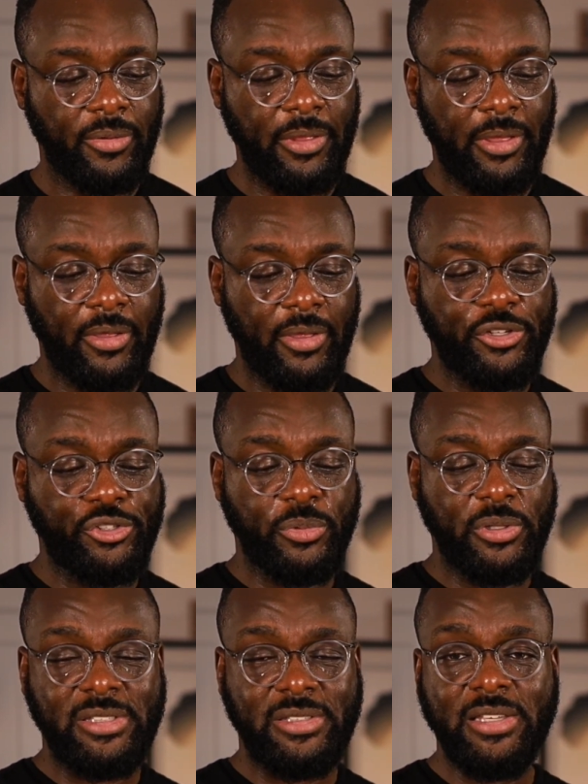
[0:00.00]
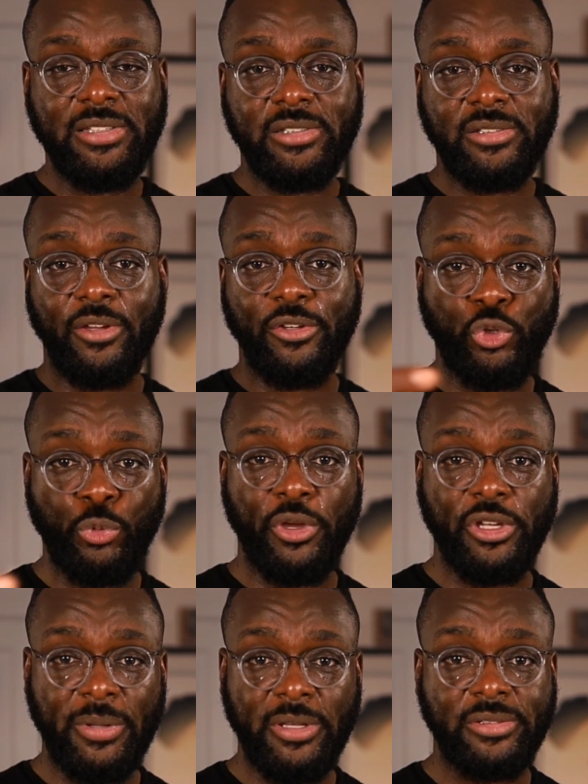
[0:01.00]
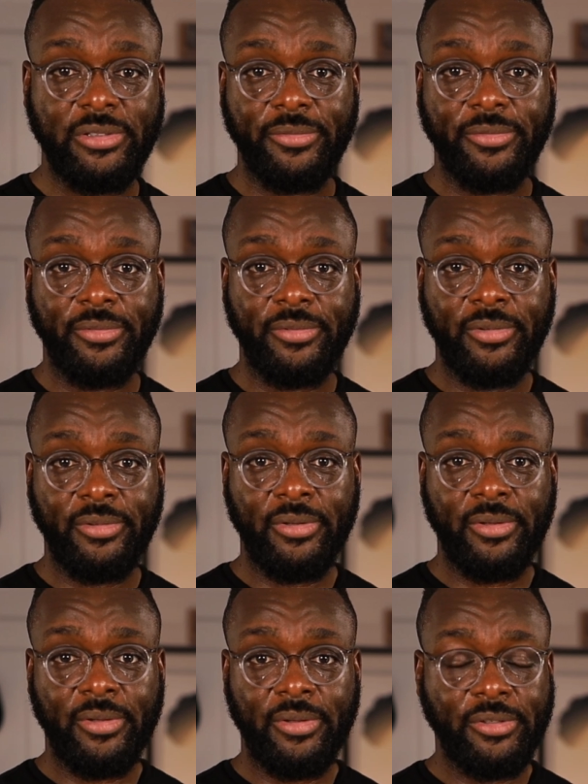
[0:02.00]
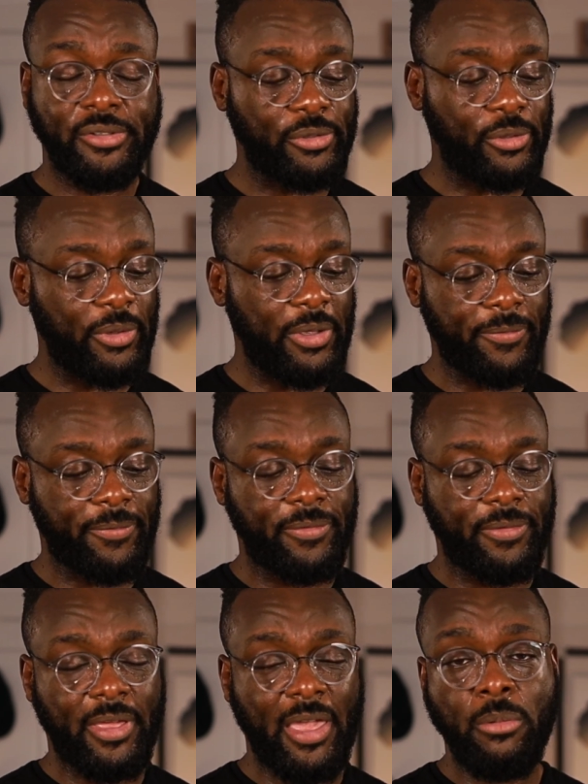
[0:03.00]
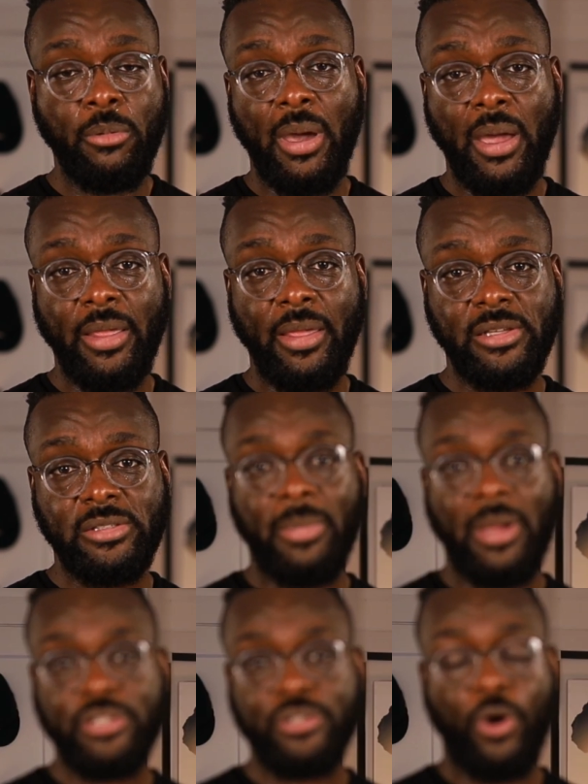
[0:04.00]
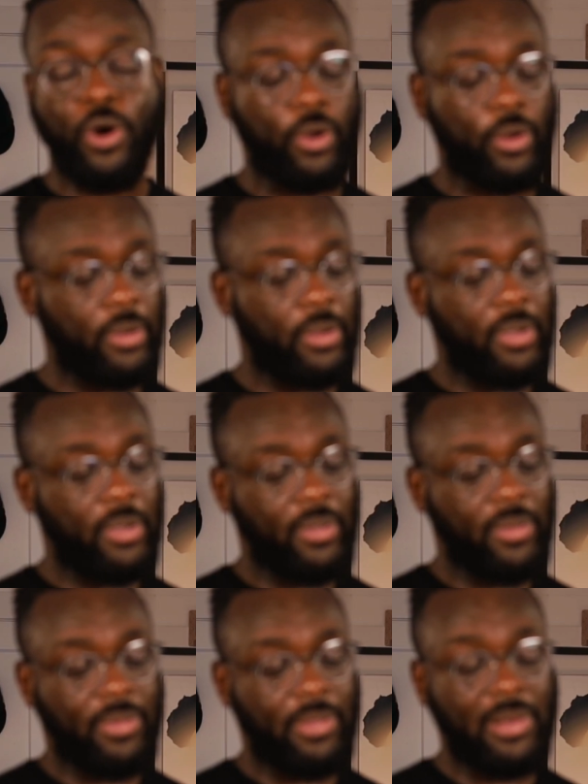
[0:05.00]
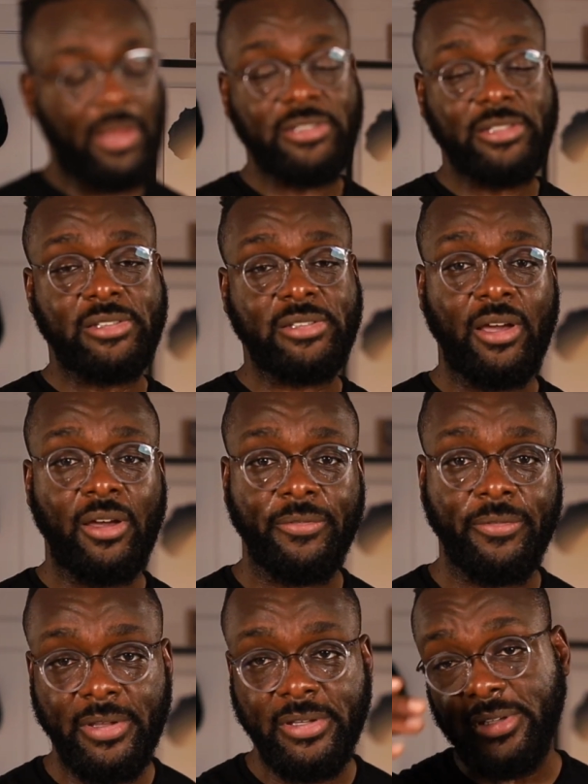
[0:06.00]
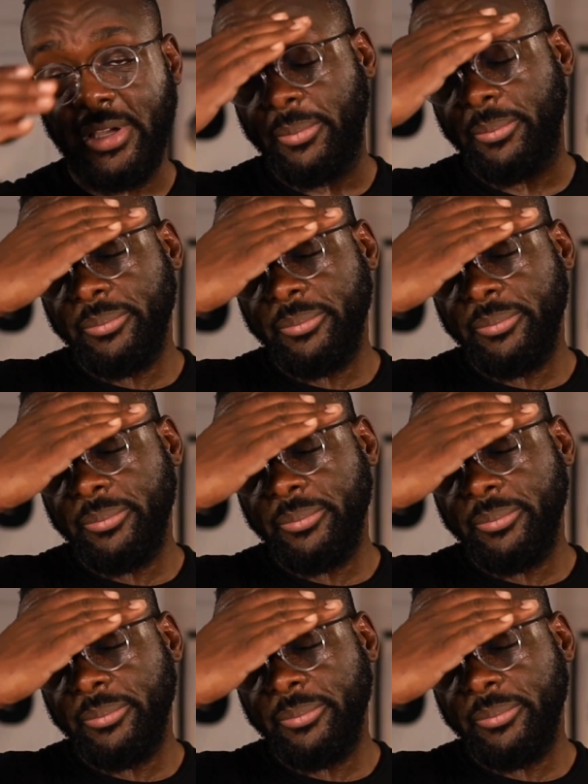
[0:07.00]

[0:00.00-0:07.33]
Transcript: the issue with these lenses, they're super expensive. So if the camera body is somebody's car, the lens itself is